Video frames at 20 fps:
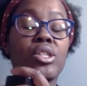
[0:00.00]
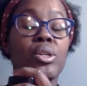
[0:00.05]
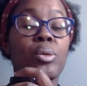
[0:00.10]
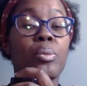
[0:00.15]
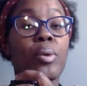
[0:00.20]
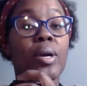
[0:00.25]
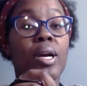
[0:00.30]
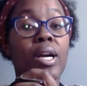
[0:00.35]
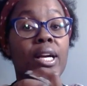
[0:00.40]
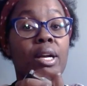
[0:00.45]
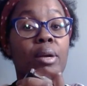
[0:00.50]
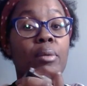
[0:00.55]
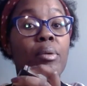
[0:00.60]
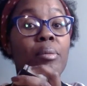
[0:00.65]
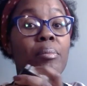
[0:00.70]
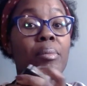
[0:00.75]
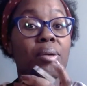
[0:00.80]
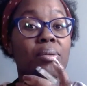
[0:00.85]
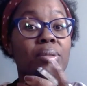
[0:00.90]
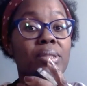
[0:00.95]
to work
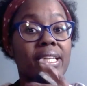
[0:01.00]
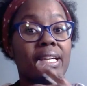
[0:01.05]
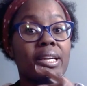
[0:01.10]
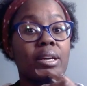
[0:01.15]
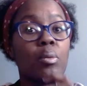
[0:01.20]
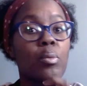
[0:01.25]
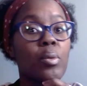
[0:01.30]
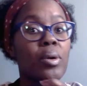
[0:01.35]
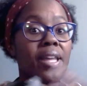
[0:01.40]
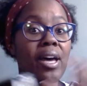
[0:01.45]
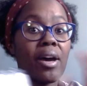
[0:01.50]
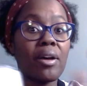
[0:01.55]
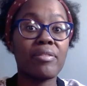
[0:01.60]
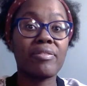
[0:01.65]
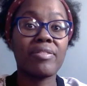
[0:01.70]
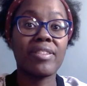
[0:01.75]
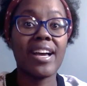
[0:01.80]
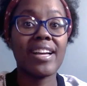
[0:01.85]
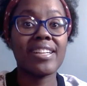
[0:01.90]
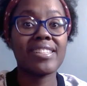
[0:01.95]
remotely without a
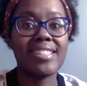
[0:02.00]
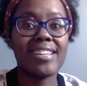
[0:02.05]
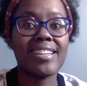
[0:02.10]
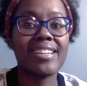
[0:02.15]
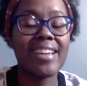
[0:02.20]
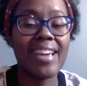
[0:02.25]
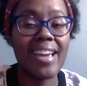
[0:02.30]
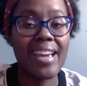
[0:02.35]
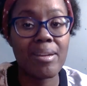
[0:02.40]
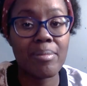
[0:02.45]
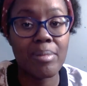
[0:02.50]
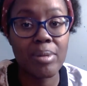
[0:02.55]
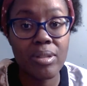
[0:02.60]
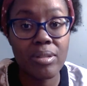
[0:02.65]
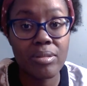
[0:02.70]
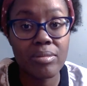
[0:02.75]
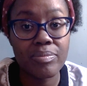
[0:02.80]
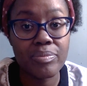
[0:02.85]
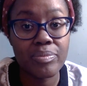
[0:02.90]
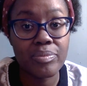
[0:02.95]
flash sync
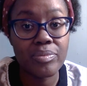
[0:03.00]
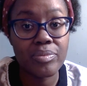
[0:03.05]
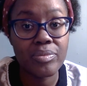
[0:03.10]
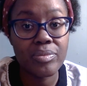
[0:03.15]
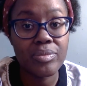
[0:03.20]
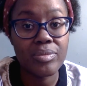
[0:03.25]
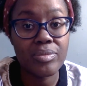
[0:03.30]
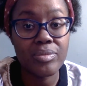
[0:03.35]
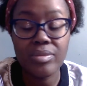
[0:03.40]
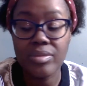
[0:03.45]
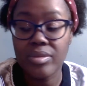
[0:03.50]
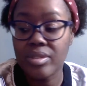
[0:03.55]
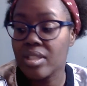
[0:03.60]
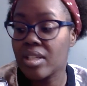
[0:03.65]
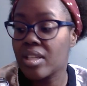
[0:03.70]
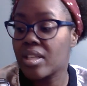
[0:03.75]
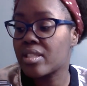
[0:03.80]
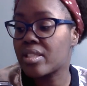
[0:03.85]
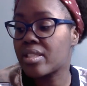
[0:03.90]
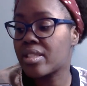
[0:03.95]
cable.
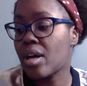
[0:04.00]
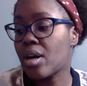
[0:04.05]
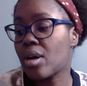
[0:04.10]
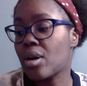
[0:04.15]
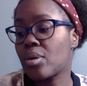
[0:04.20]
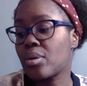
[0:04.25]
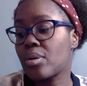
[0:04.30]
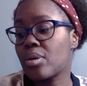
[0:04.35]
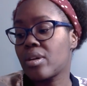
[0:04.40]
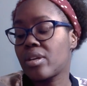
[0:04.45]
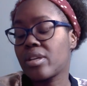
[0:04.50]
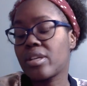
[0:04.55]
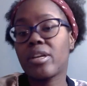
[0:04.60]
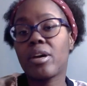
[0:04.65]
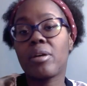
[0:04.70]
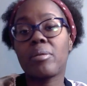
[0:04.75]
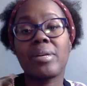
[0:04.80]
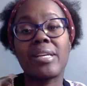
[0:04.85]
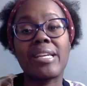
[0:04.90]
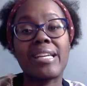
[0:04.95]
So you
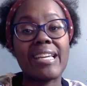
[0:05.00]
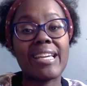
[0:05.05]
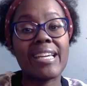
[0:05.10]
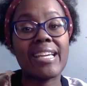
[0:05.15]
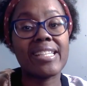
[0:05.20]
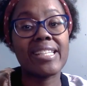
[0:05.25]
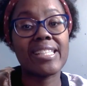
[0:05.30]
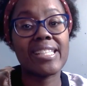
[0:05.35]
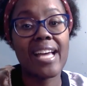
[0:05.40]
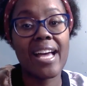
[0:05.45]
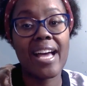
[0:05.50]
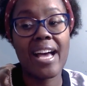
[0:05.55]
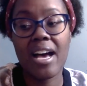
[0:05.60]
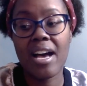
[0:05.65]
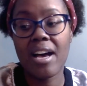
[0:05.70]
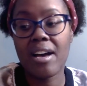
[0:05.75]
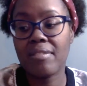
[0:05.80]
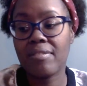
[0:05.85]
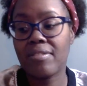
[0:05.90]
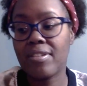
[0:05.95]
don't need to
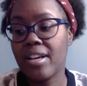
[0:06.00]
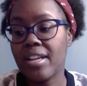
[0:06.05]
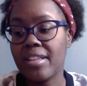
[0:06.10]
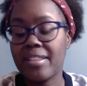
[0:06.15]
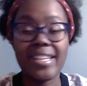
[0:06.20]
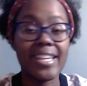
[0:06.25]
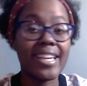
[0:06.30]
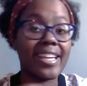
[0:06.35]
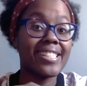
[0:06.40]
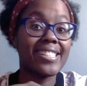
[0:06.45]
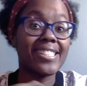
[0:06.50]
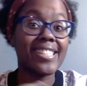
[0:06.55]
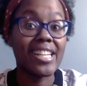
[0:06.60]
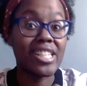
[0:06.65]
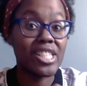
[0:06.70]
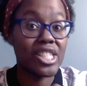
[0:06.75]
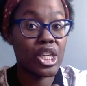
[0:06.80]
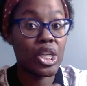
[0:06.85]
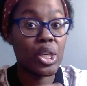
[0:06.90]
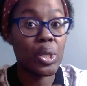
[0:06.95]
have the
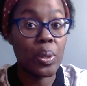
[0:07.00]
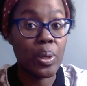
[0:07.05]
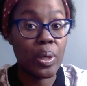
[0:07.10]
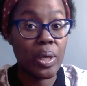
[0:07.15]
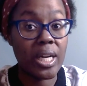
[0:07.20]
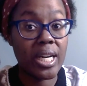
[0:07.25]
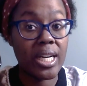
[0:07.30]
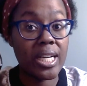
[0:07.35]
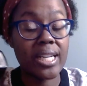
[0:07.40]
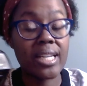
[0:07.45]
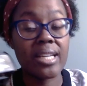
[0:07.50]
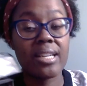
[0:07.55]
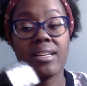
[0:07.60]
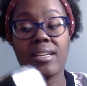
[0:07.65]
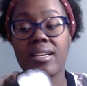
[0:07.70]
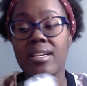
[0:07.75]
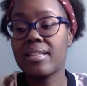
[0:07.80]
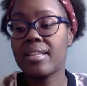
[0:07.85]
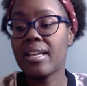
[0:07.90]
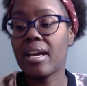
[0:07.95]
extension cord
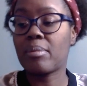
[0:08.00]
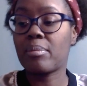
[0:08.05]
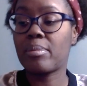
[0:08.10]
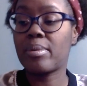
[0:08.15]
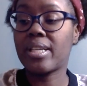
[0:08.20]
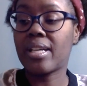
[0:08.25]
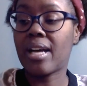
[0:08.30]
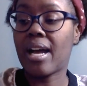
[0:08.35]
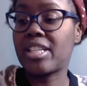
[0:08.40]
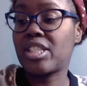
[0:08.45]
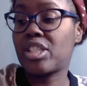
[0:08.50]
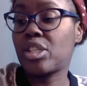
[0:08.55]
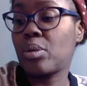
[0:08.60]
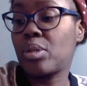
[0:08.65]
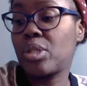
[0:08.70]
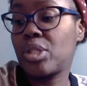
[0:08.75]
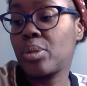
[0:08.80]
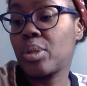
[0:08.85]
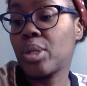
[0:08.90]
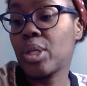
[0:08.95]
that I
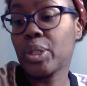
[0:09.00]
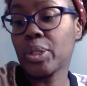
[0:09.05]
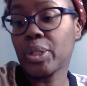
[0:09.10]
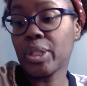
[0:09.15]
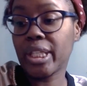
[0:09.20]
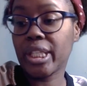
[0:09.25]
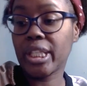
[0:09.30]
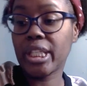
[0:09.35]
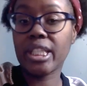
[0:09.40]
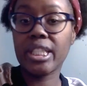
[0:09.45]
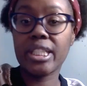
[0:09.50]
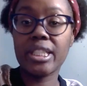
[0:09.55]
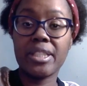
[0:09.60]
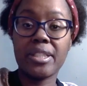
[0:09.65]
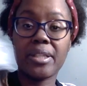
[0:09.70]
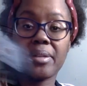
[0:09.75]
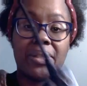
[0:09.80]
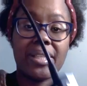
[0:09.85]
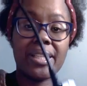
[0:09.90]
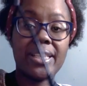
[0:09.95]
showed you earlier. You
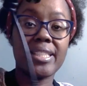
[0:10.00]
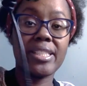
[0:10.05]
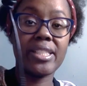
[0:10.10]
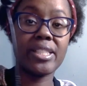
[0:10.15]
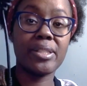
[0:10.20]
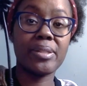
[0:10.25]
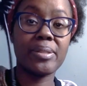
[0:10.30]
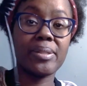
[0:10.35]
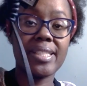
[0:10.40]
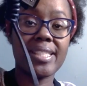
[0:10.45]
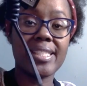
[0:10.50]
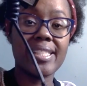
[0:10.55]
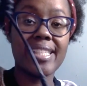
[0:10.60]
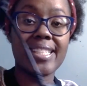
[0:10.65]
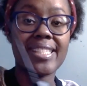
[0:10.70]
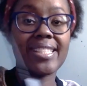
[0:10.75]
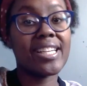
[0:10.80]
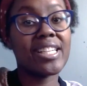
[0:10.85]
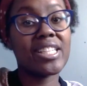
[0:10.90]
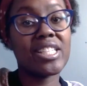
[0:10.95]
don't need to use this
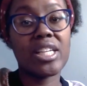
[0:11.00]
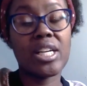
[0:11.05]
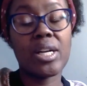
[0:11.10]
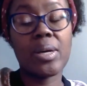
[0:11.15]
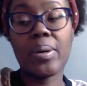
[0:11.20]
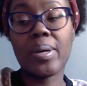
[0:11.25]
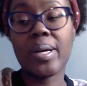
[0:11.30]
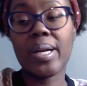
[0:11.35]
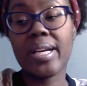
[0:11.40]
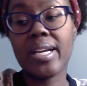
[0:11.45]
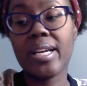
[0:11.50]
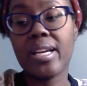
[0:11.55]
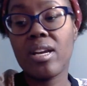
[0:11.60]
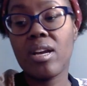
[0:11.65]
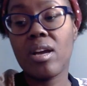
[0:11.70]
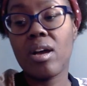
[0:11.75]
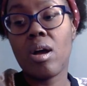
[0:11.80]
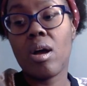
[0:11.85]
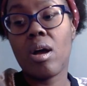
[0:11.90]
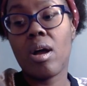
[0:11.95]
extension cord.
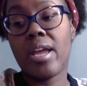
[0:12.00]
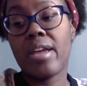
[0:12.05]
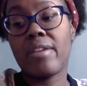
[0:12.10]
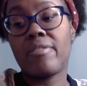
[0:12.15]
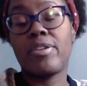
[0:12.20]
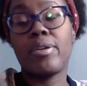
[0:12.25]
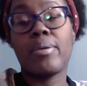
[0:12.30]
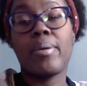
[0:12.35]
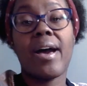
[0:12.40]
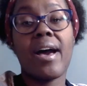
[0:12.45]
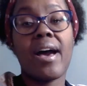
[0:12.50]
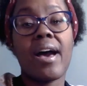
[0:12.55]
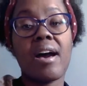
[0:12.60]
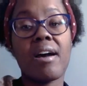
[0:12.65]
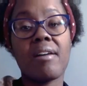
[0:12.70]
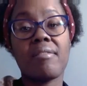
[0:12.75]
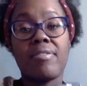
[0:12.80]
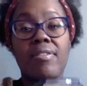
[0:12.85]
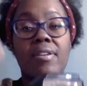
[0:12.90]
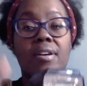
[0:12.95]
If you
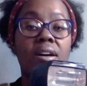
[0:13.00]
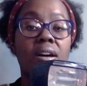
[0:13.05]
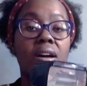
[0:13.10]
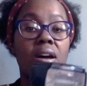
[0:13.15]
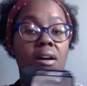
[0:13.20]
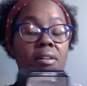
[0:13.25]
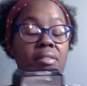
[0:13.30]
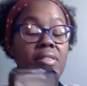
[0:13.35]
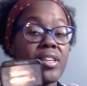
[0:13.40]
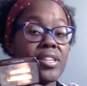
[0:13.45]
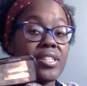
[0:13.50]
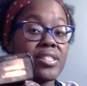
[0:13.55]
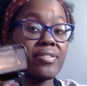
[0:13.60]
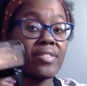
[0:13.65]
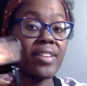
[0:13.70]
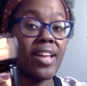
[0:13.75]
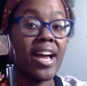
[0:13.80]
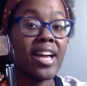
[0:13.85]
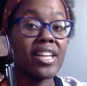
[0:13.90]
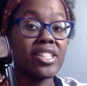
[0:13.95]
have this
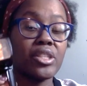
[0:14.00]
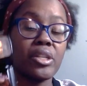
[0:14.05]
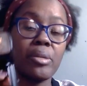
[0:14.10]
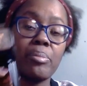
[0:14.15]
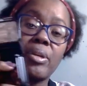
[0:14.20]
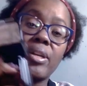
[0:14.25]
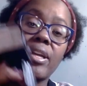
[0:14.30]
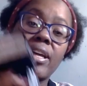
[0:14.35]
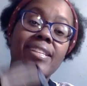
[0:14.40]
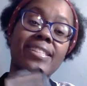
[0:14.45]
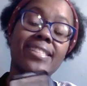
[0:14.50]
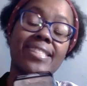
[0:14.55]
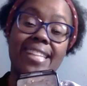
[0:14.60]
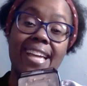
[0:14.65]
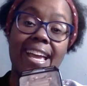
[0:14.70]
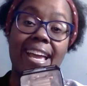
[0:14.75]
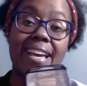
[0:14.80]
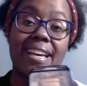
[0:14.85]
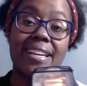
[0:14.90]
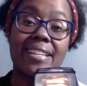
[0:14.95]
flash, you can put on a
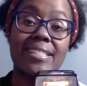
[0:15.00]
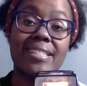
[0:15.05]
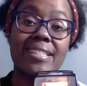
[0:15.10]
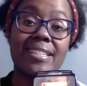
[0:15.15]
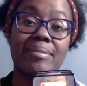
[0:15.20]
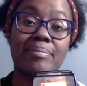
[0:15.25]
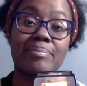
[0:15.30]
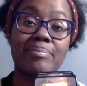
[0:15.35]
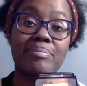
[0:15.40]
stand